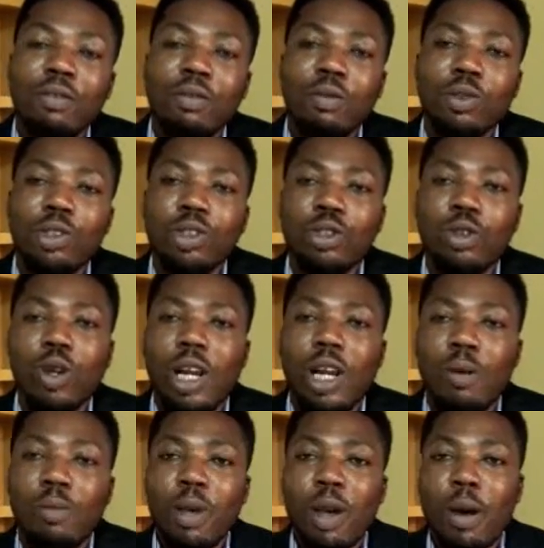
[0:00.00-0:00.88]
which is called
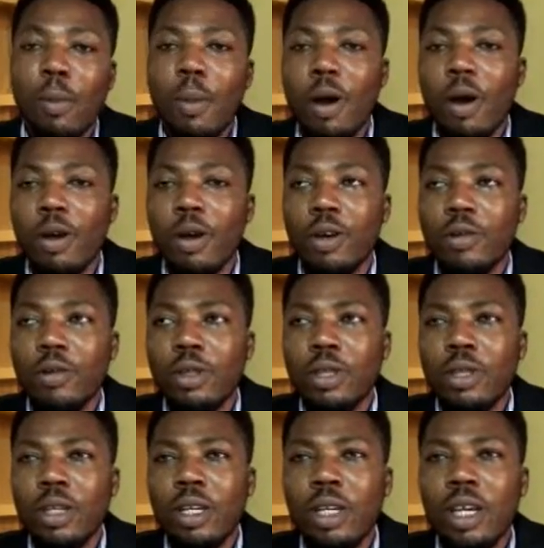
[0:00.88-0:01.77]
Labe Apparel.
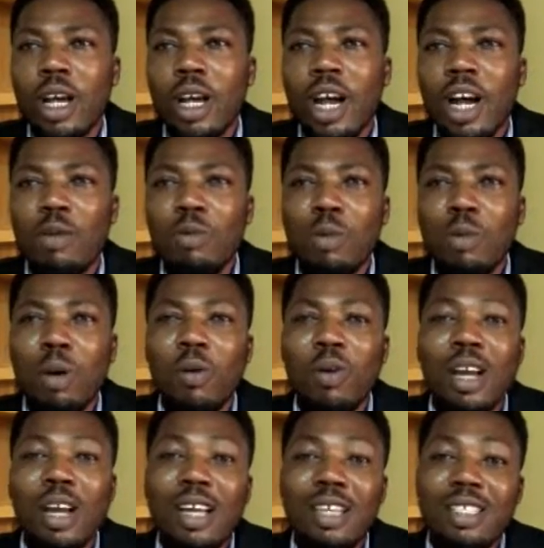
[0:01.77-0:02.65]
I remember
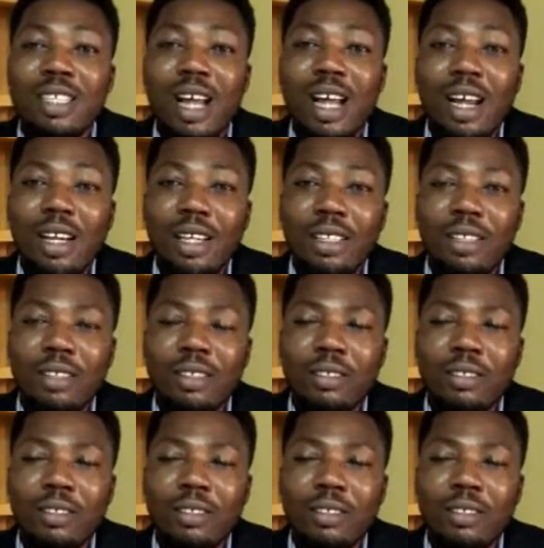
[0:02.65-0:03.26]
when I started,